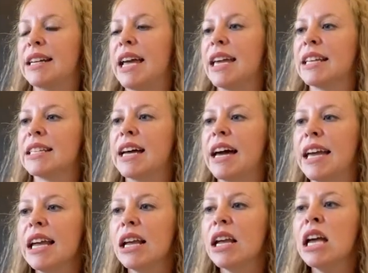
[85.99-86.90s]
hanging
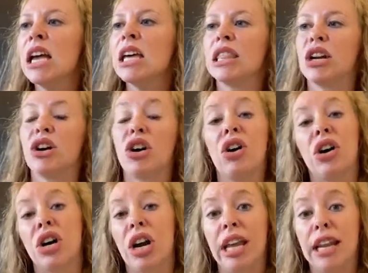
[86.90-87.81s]
tight, there
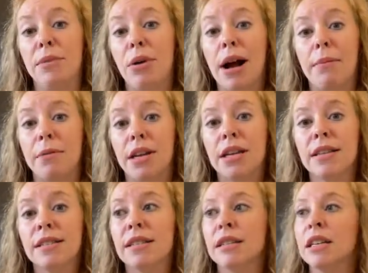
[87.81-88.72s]
are 80
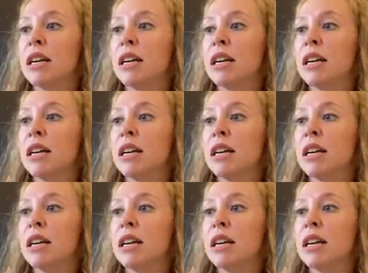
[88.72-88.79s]
properties.